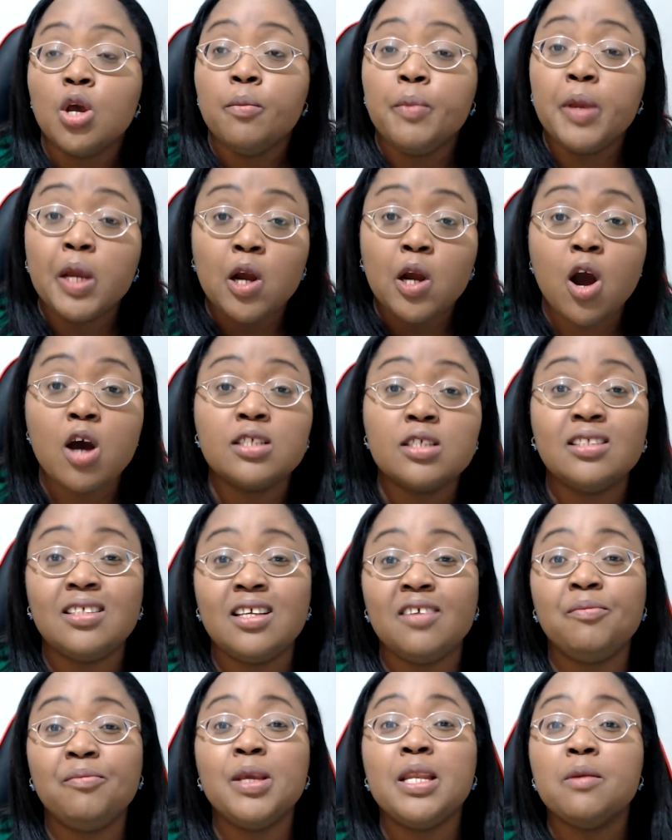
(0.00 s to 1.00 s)
because
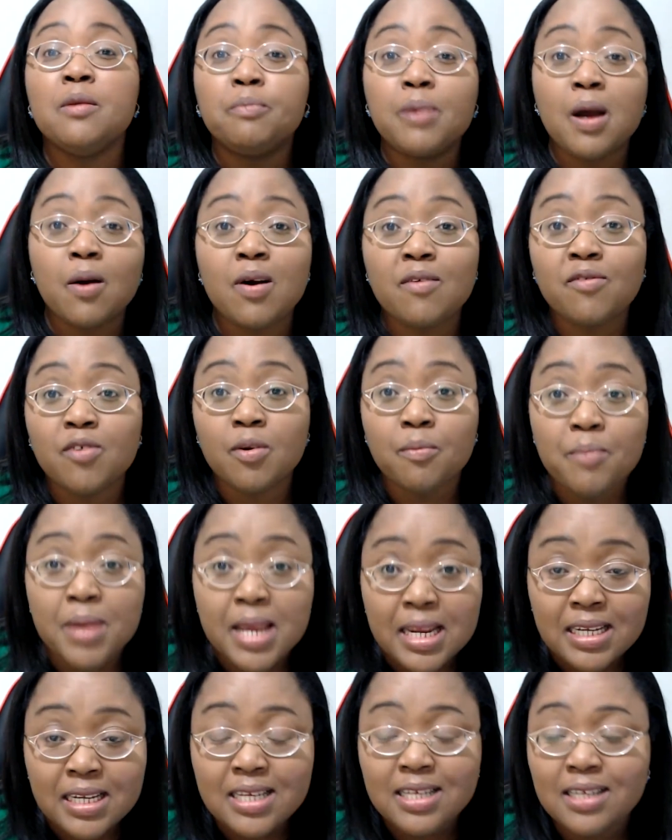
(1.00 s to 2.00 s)
they've been in power for
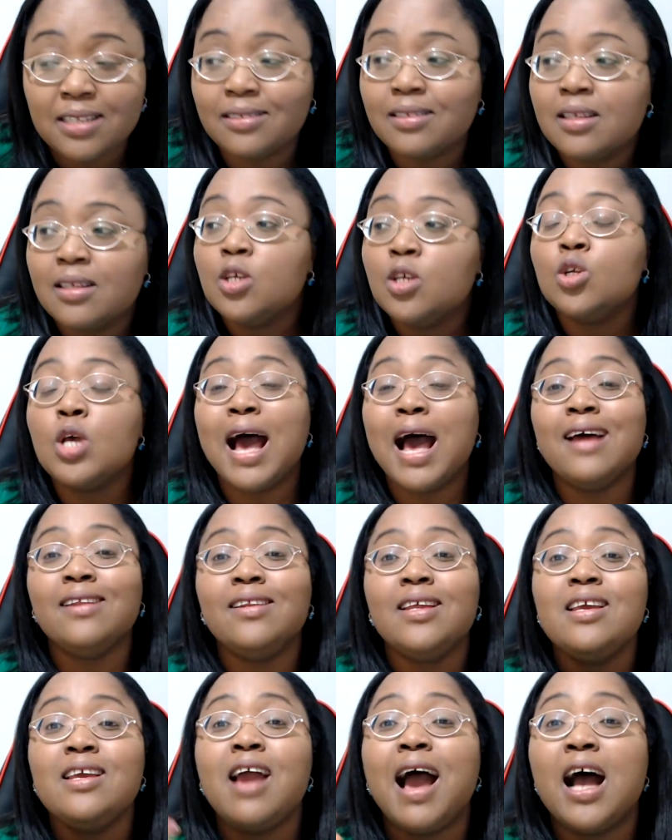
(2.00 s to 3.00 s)
many years, and
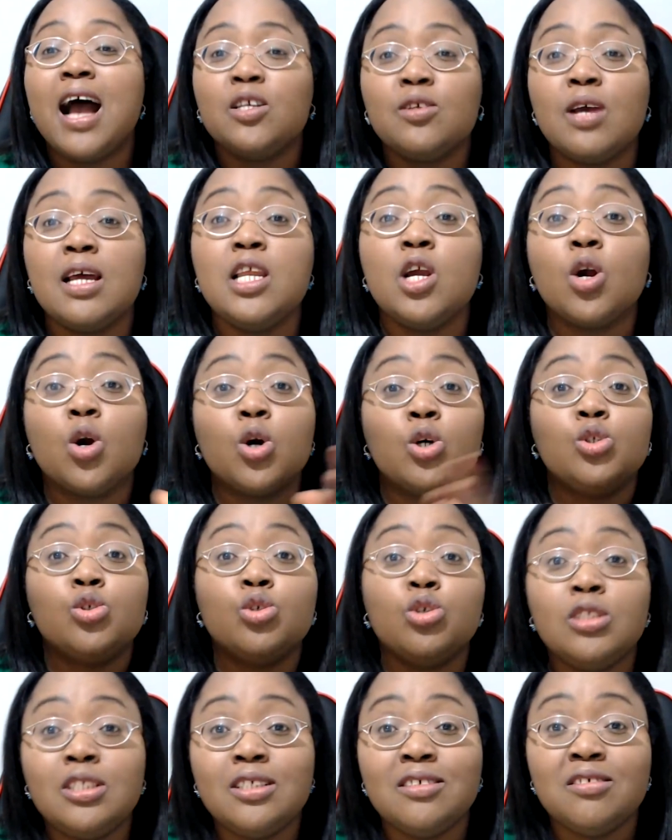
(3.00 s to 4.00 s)
they actually
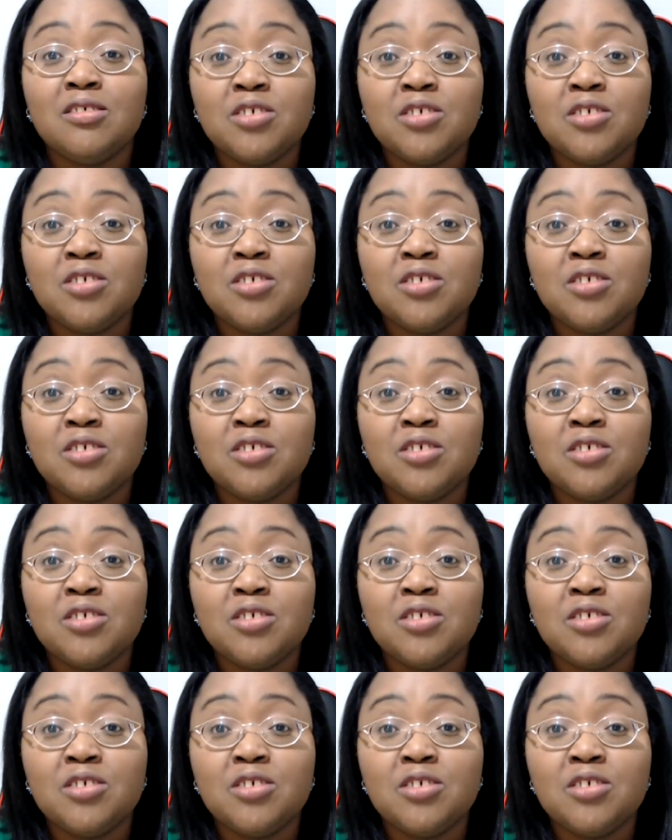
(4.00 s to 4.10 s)
control the